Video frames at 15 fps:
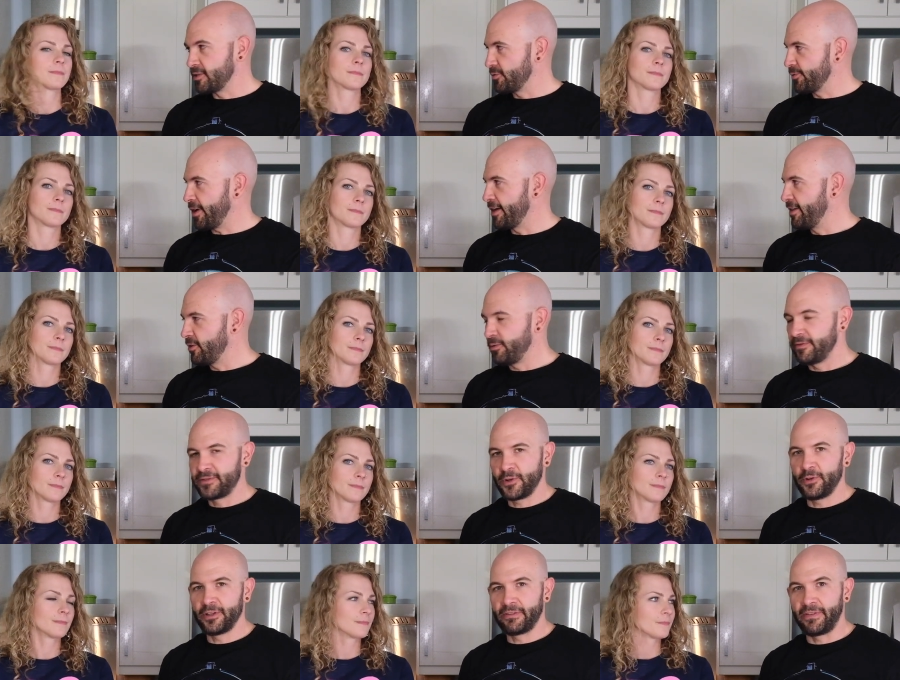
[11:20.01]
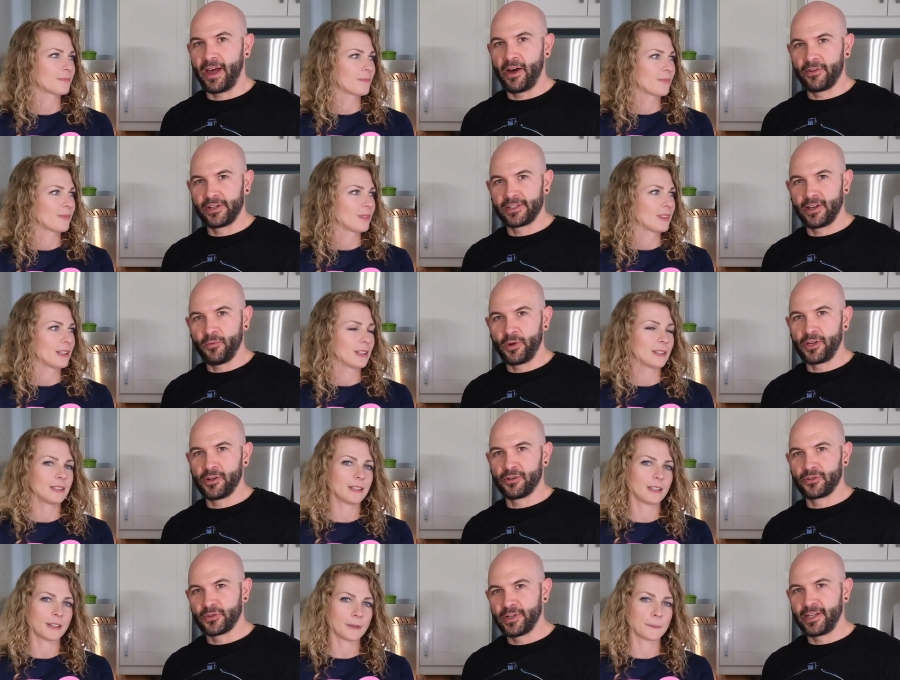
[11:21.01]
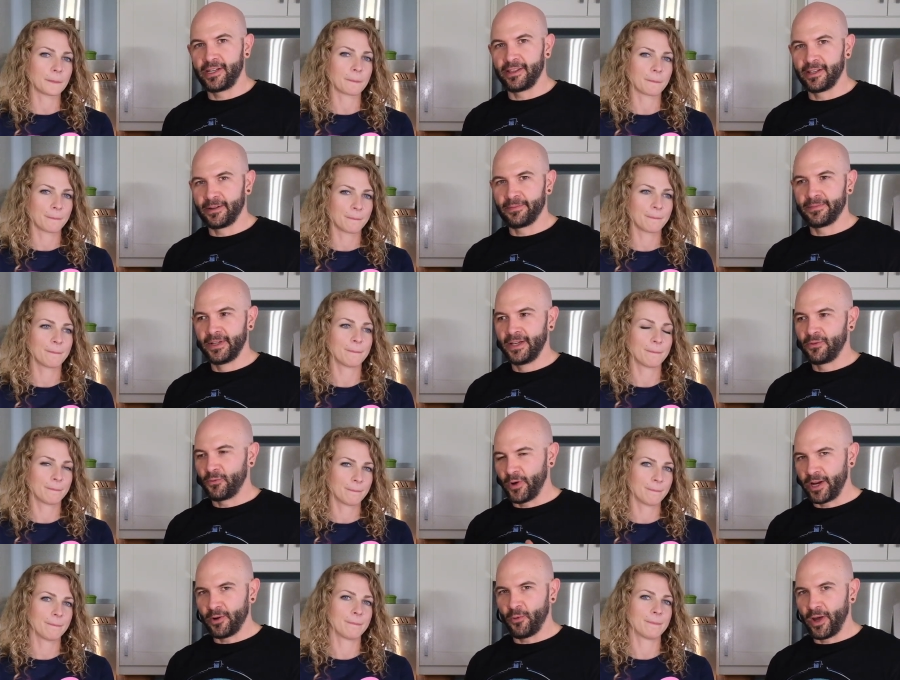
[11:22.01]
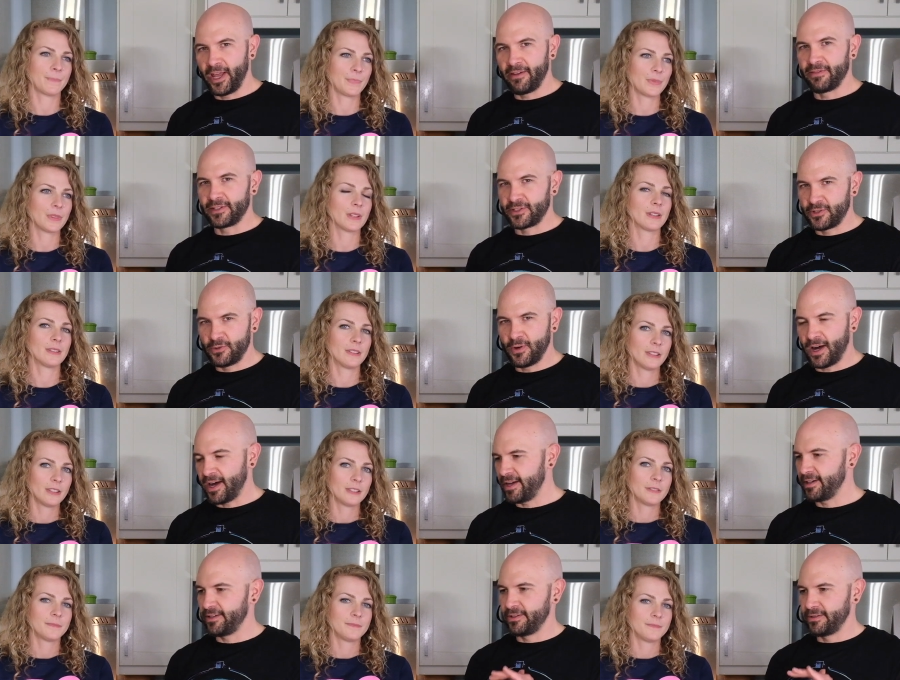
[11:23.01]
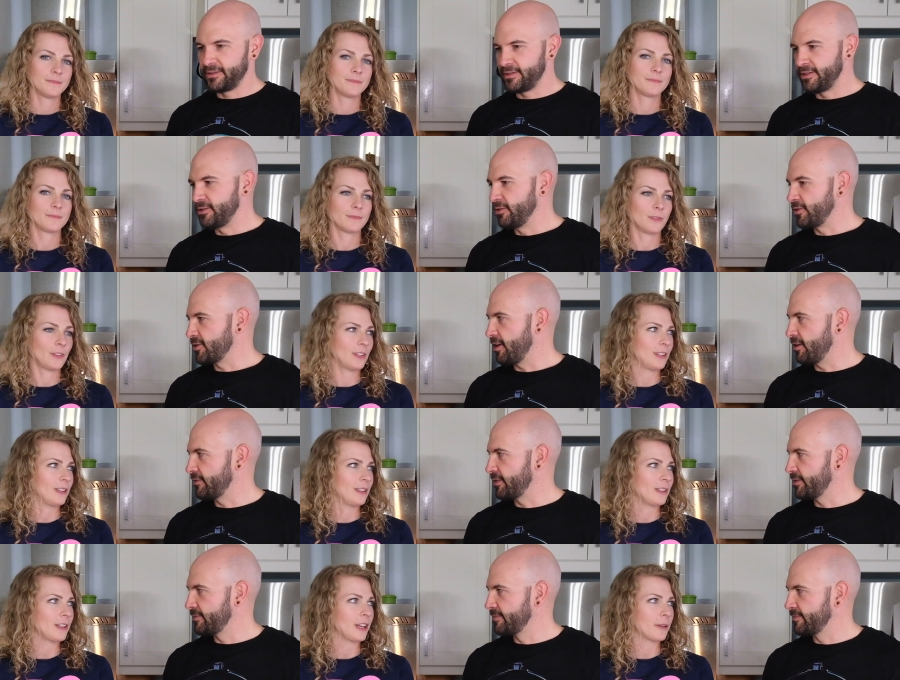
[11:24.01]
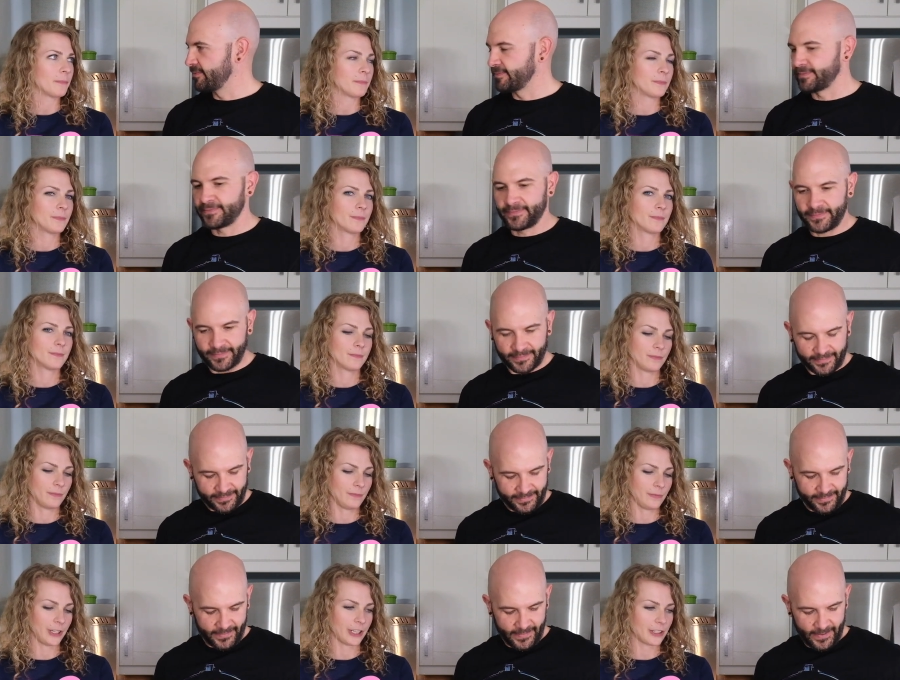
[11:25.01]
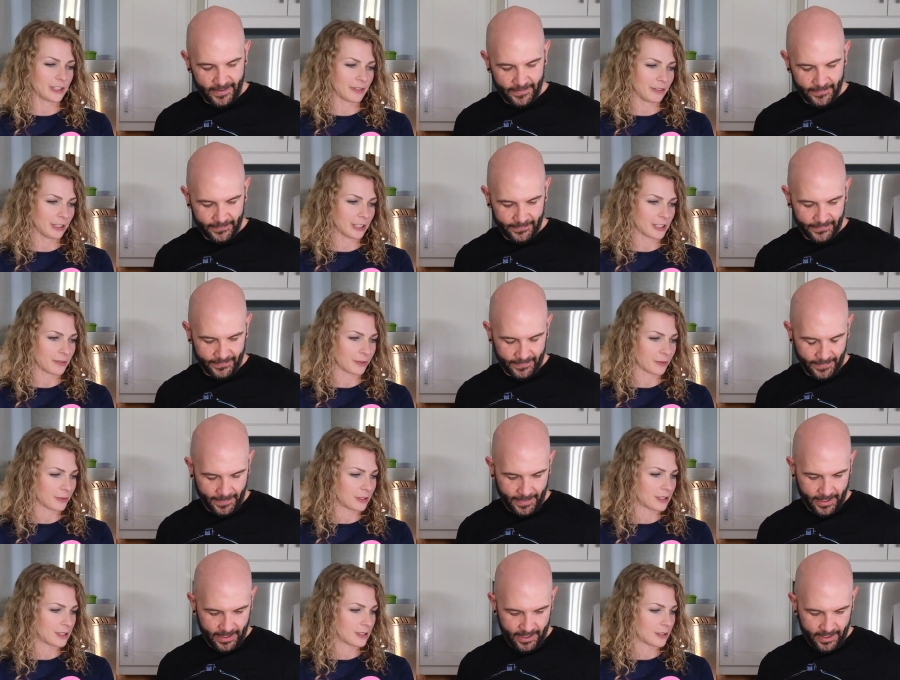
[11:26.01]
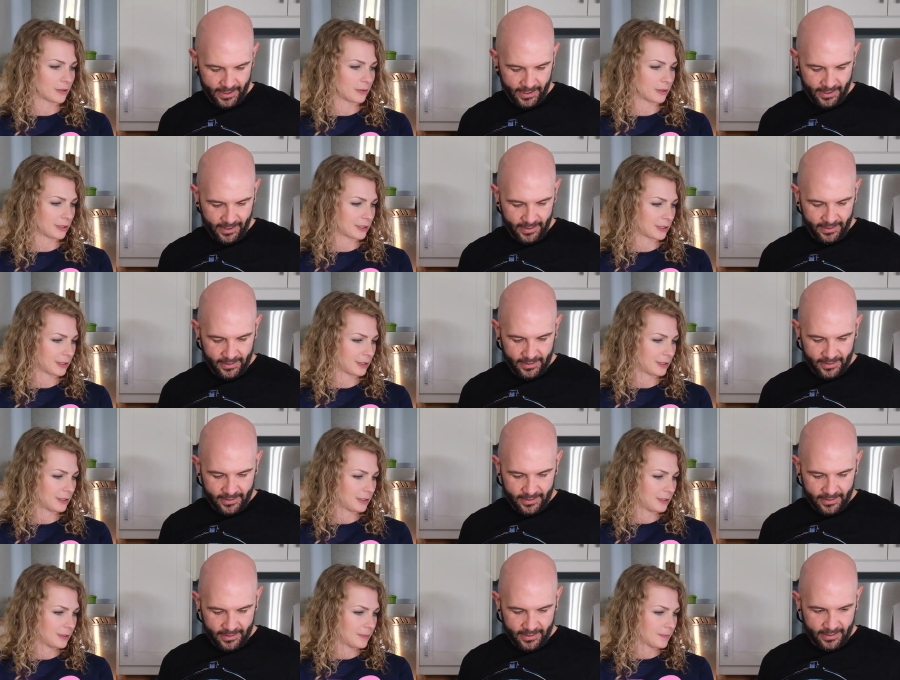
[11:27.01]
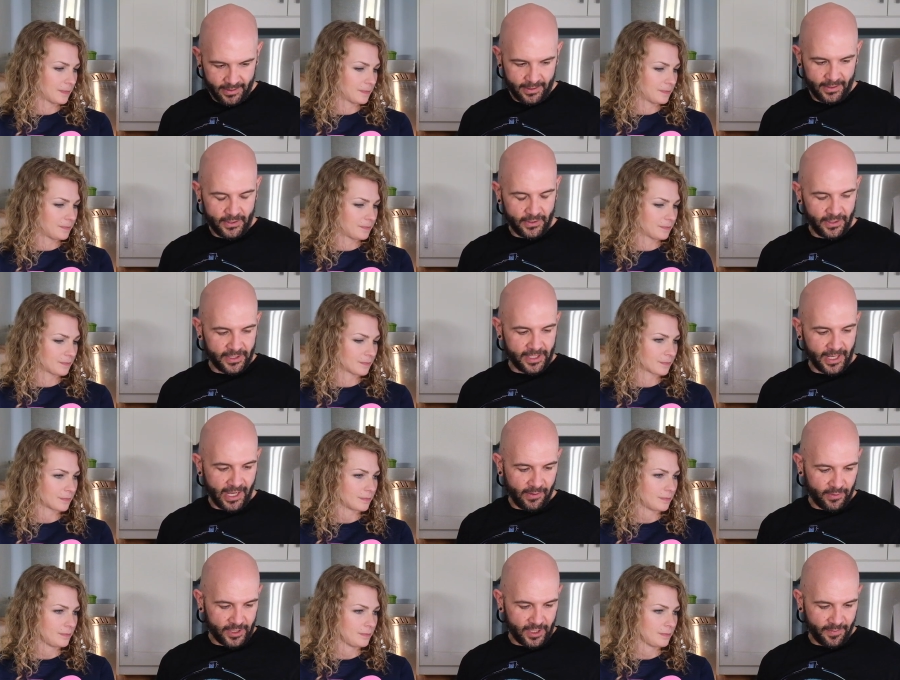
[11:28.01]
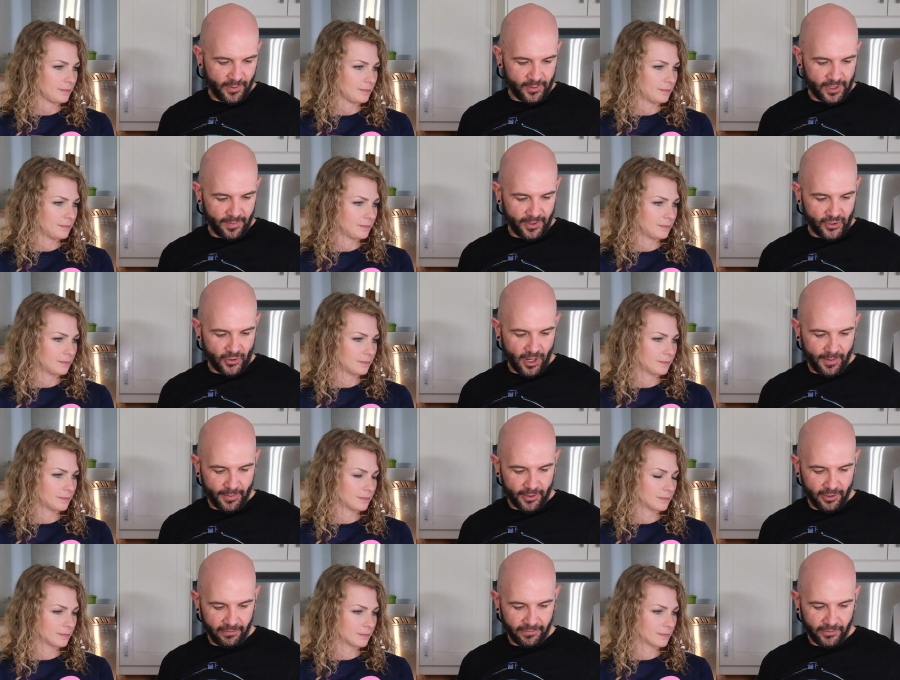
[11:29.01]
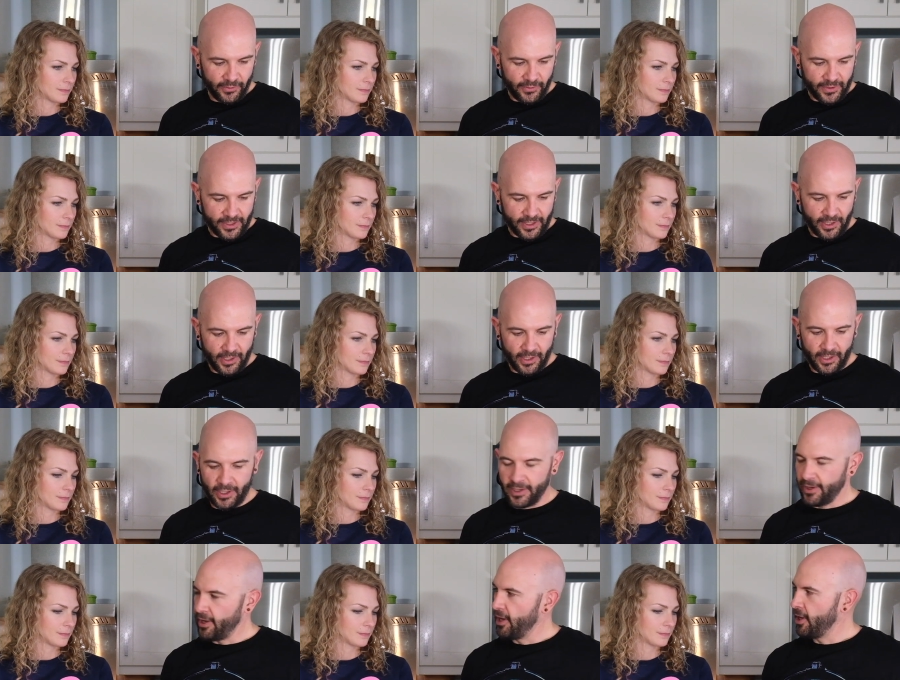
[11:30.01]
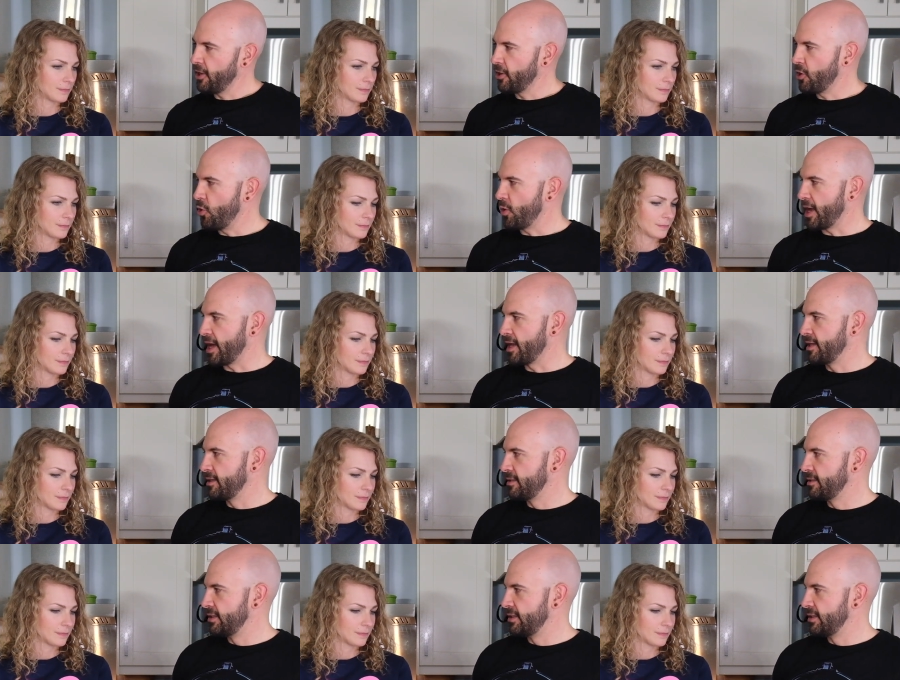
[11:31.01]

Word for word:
Speaker 1: is I think we've totally found is that when you're drinking them right away, if it's too hot, you, you lose all of it. Yeah.
Speaker 2: Yeah, you definitely get different ones as it cools.
Speaker 1: So this again was supposed to be tropical fruits, coca,